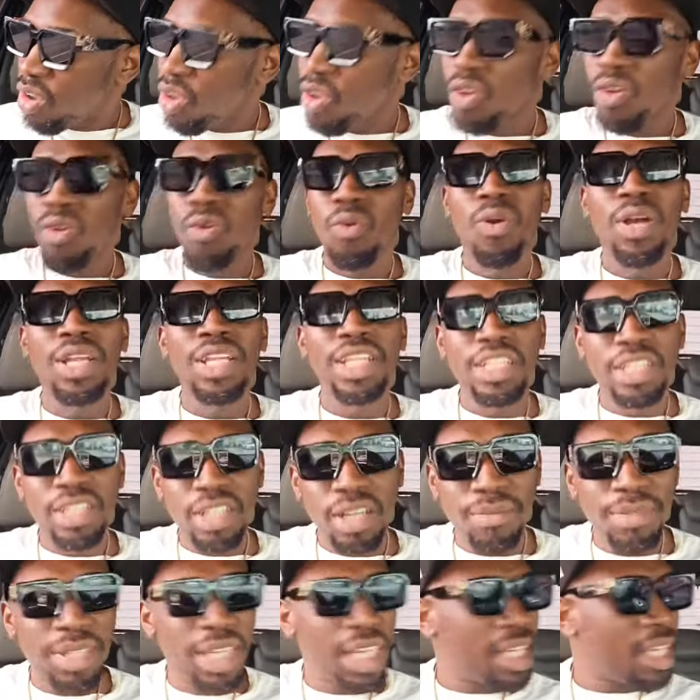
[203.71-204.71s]
Where the
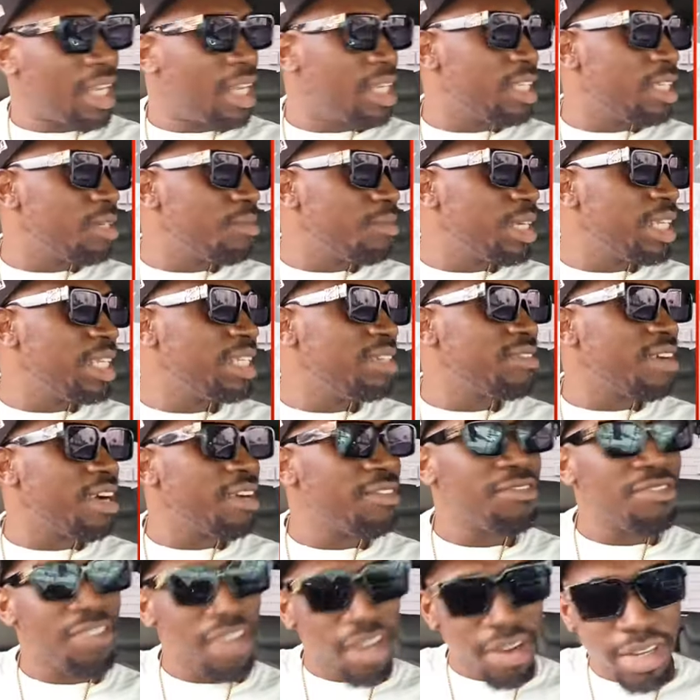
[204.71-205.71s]
Jamaican never live a
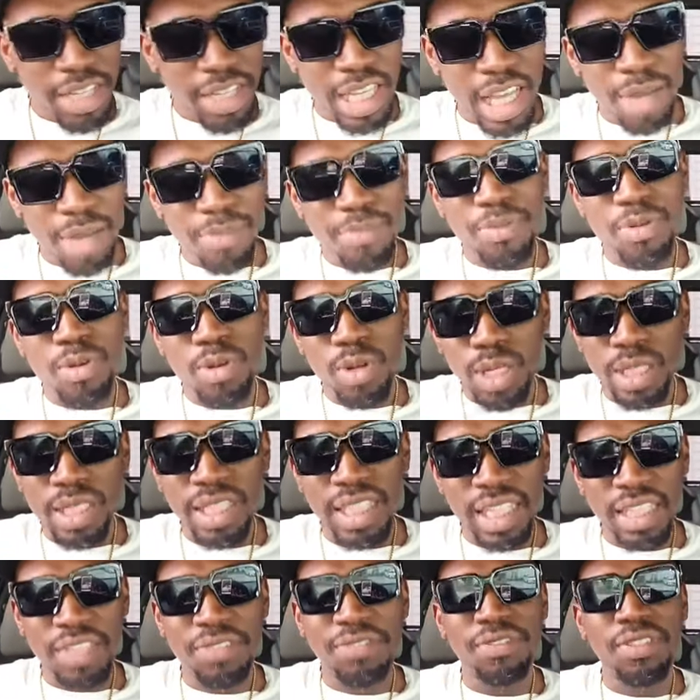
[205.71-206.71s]
foreigner
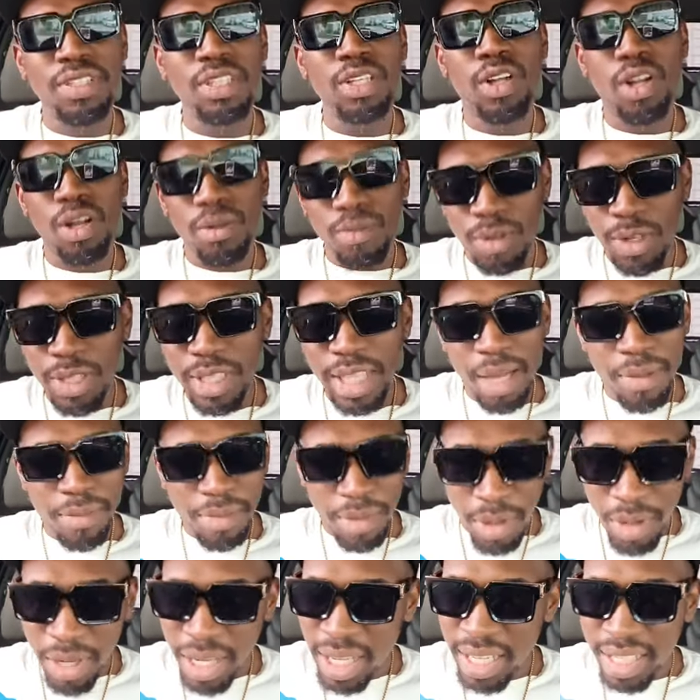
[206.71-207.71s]
protest thing come out of
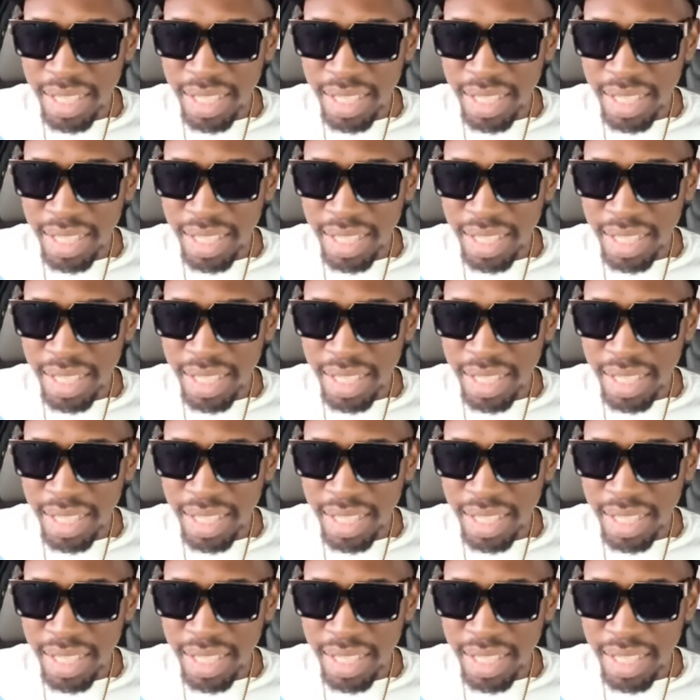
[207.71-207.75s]
power?